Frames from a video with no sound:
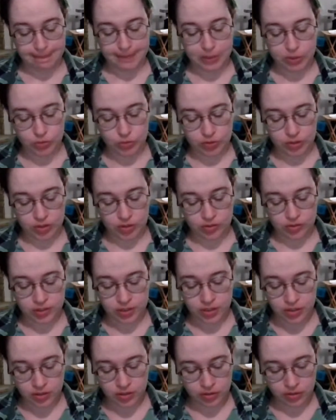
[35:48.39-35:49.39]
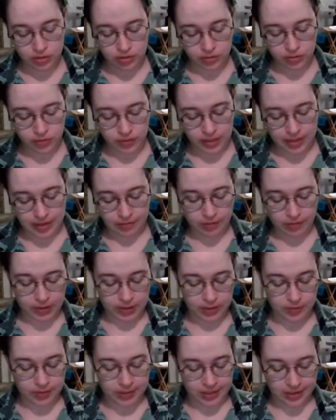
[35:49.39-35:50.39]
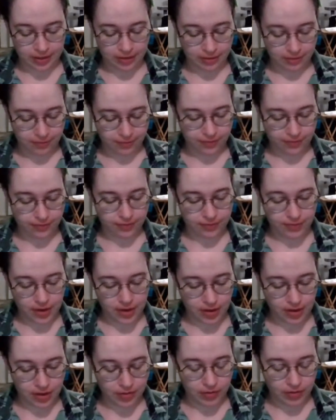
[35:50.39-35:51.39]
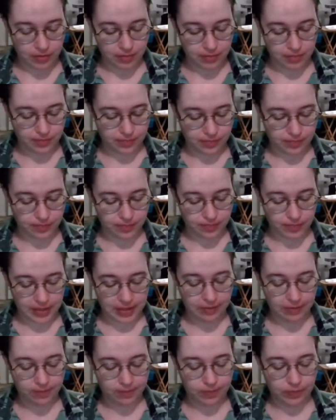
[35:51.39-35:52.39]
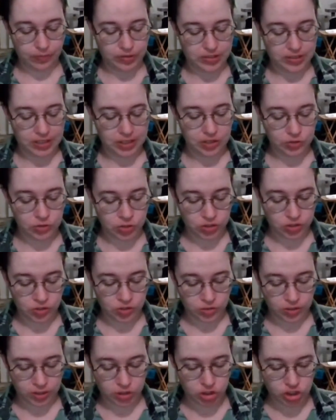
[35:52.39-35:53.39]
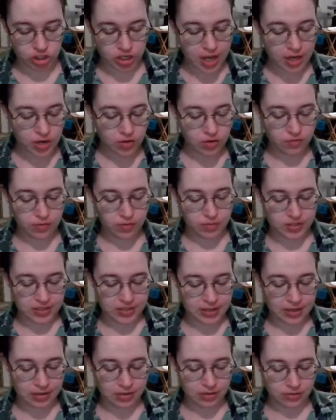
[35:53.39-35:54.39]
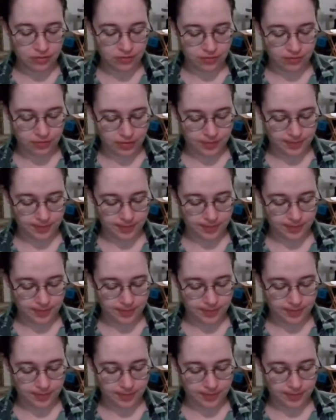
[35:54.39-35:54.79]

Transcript: He felt himself, it was a huge distorted shadow of himself.